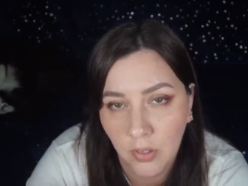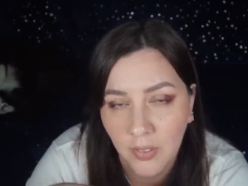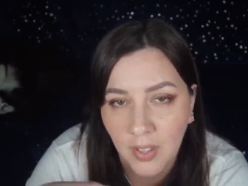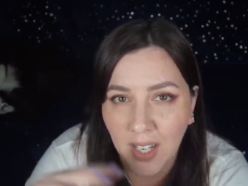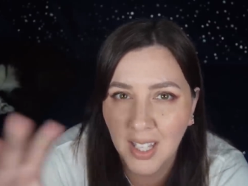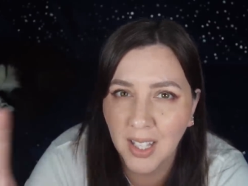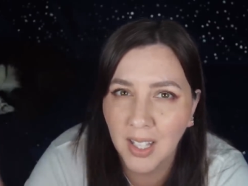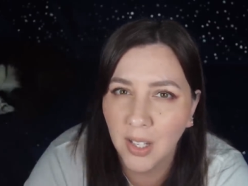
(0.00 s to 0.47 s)
And
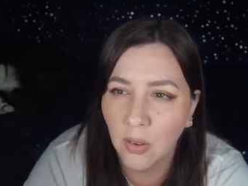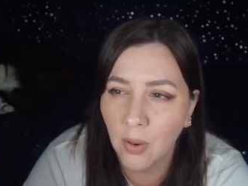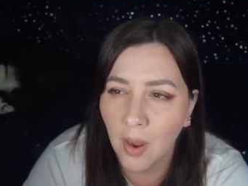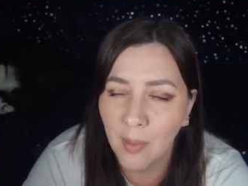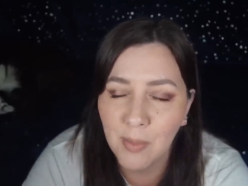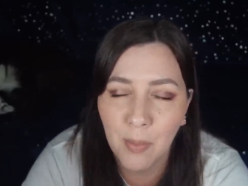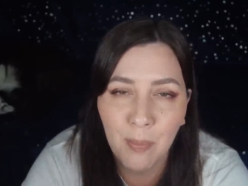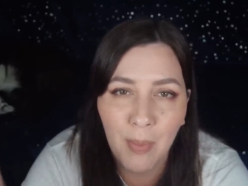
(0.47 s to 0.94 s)
then he like
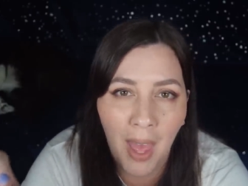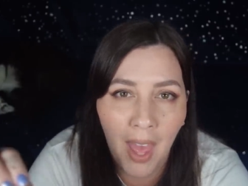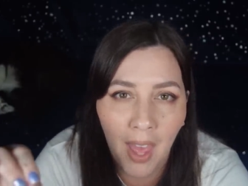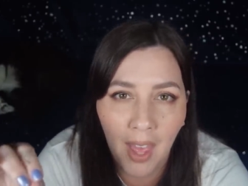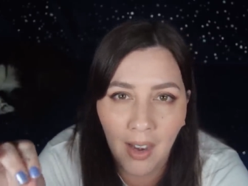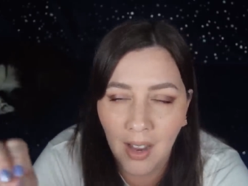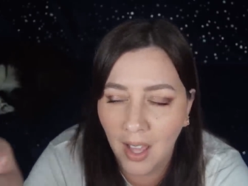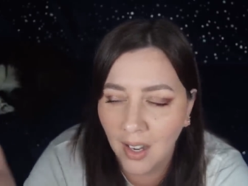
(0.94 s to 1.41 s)
grabbed a
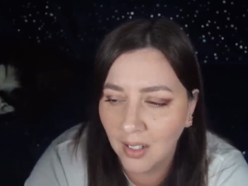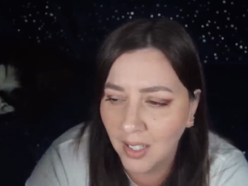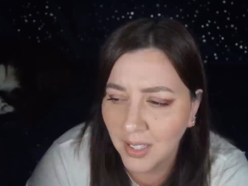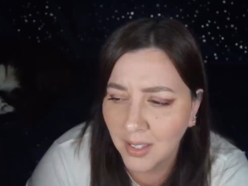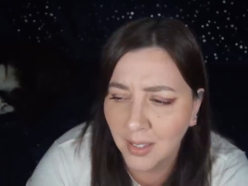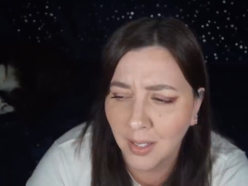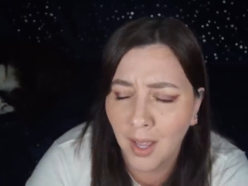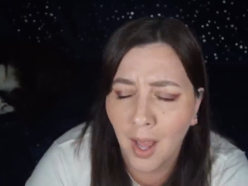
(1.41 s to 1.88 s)
pen out of
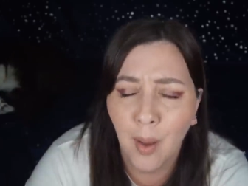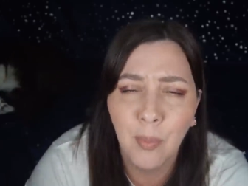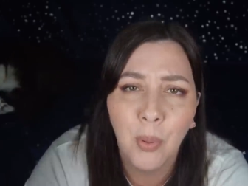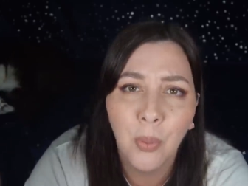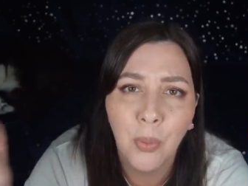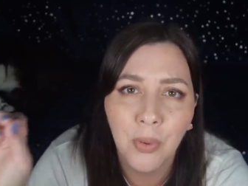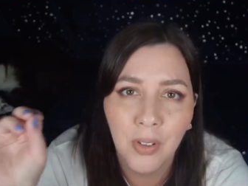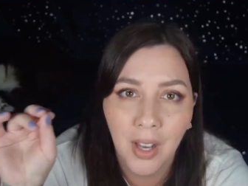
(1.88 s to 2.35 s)
like the cup
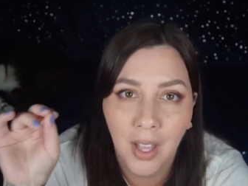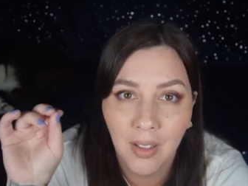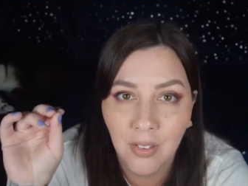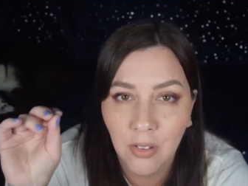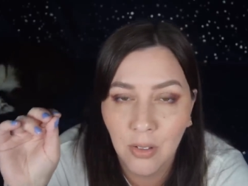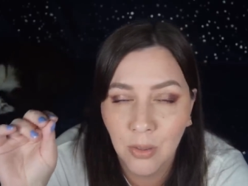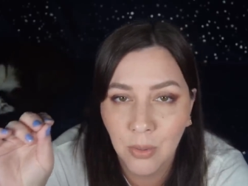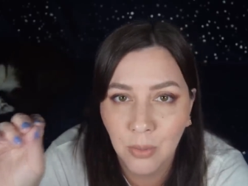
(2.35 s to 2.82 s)
holder
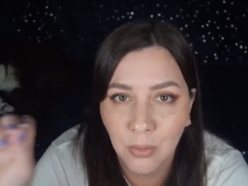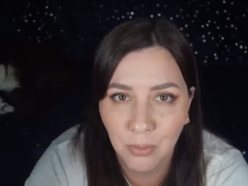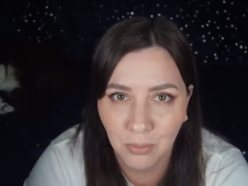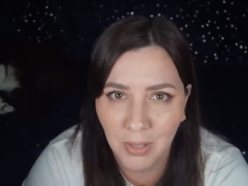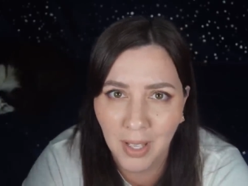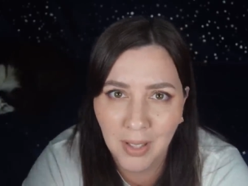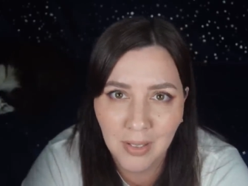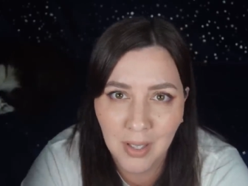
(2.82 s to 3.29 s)
next
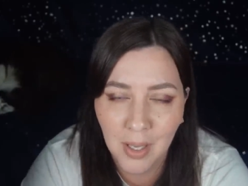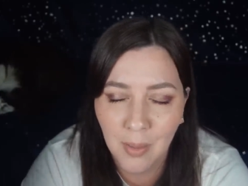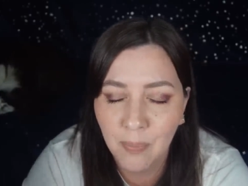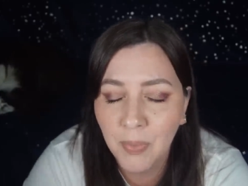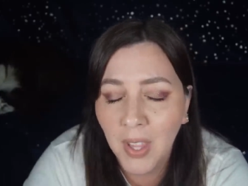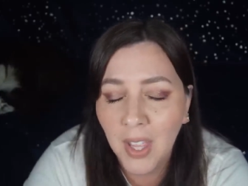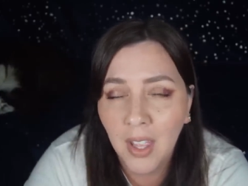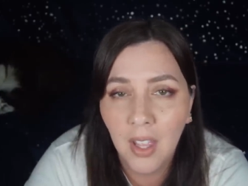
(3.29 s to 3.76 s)
to him